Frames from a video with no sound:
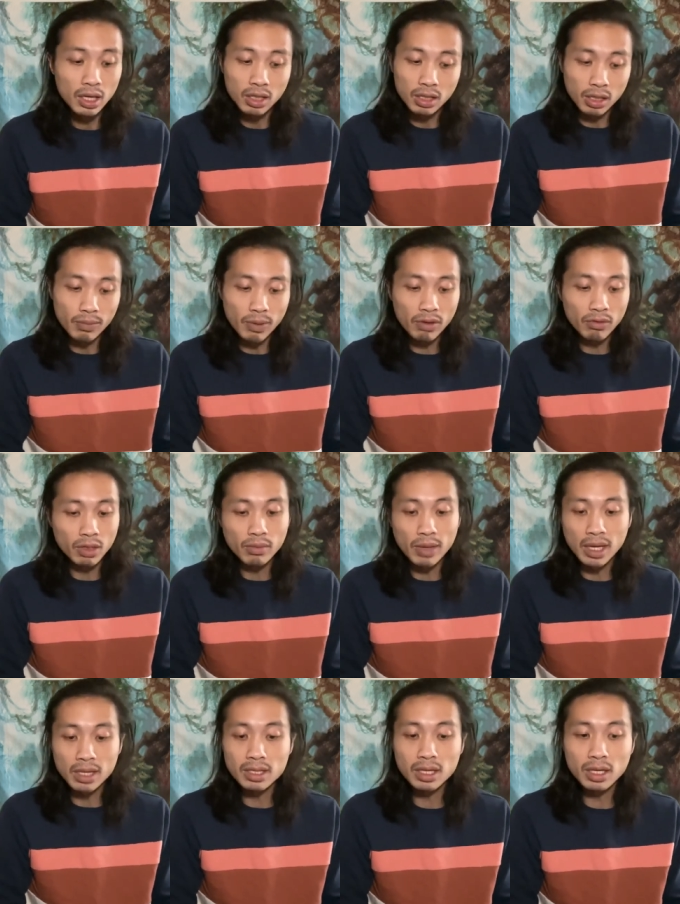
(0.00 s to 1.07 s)
could be
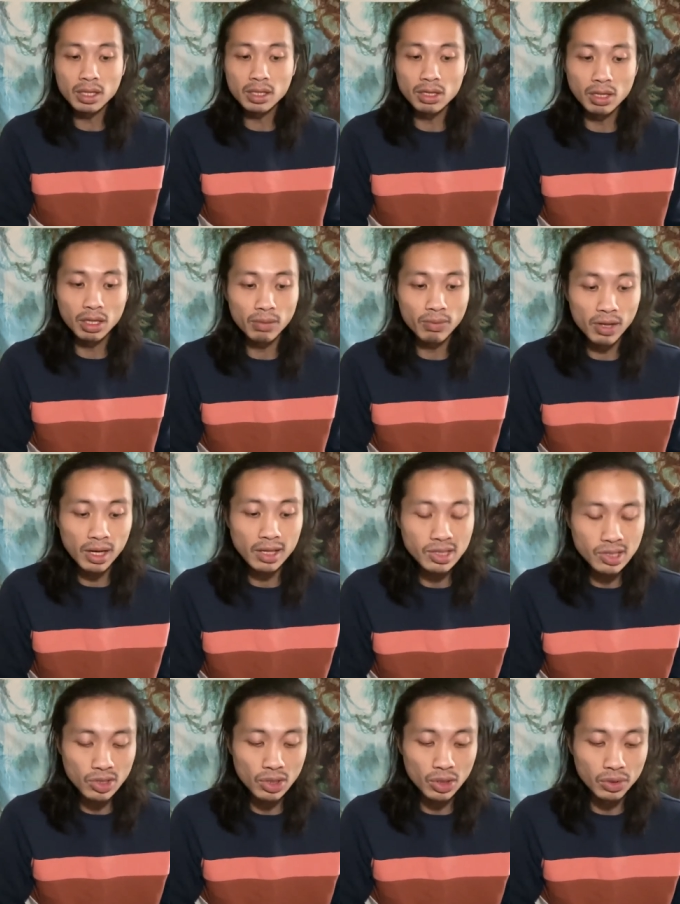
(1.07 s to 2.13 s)
romantic you could apply this
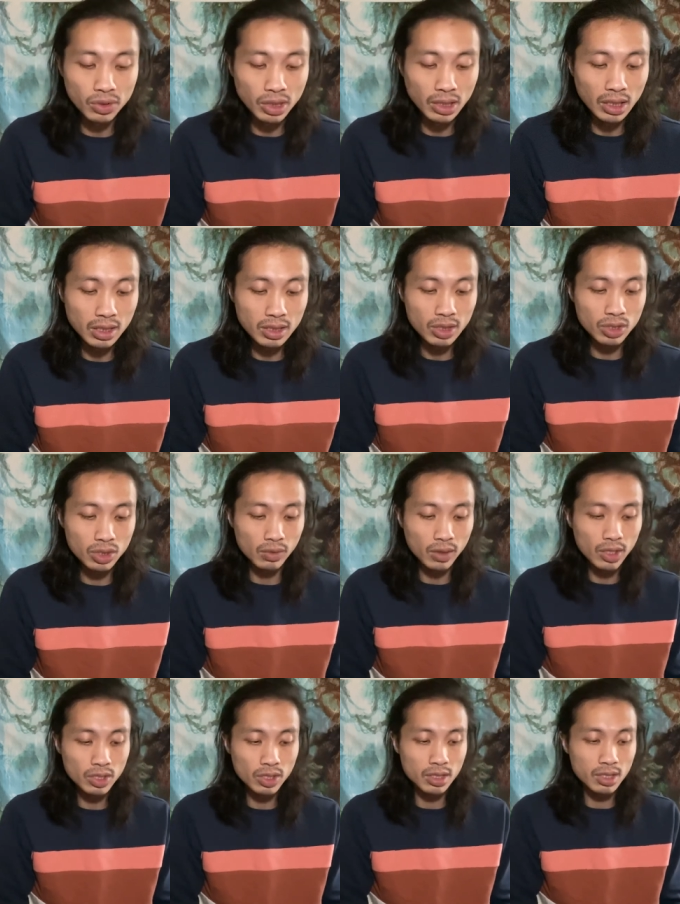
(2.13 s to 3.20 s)
to your own unique
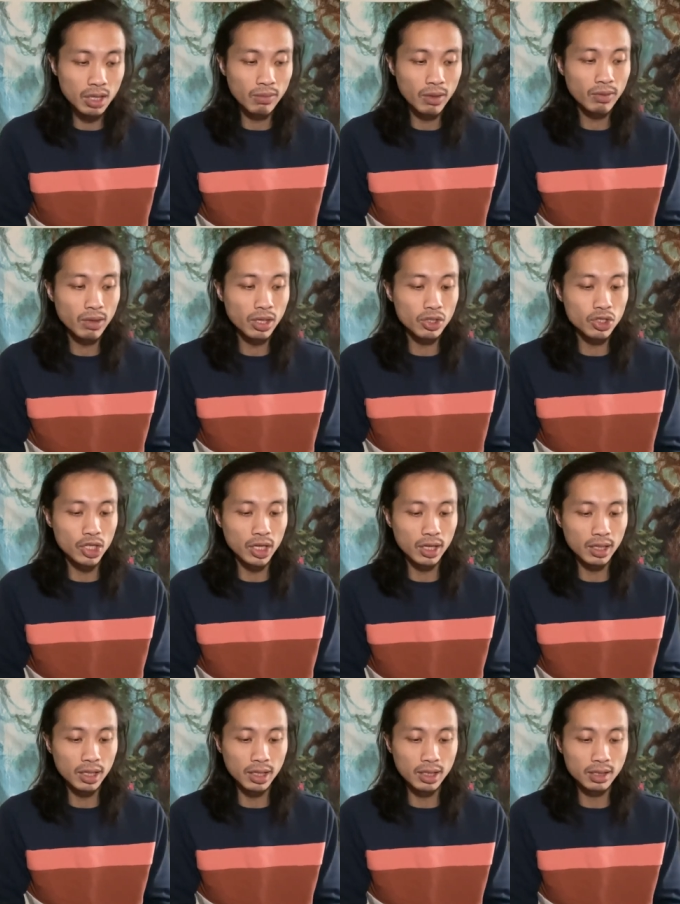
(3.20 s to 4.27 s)
situation tell me about the
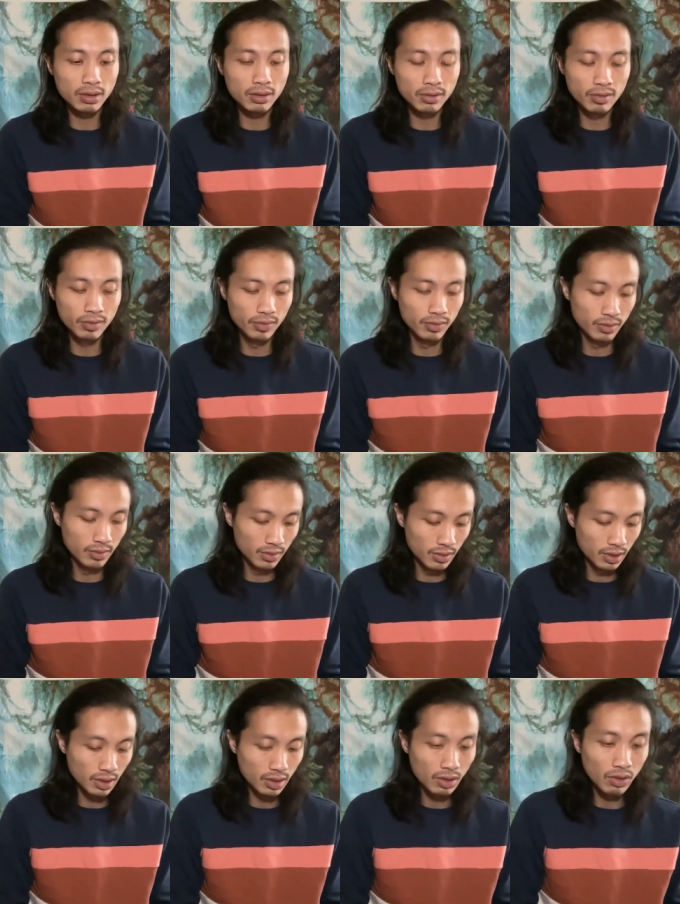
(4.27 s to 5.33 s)
chariot
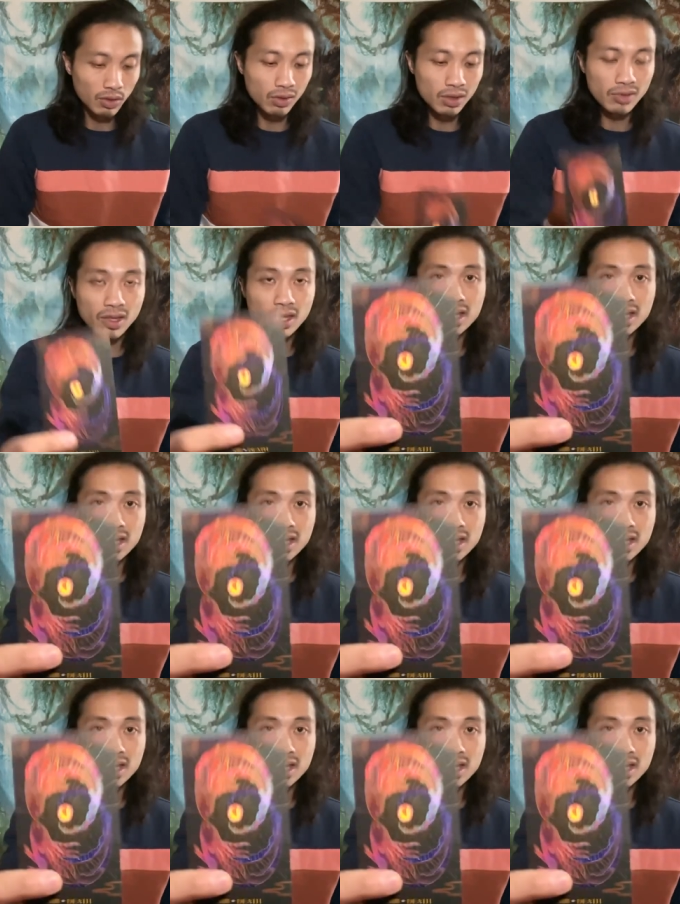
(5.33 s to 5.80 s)
we have the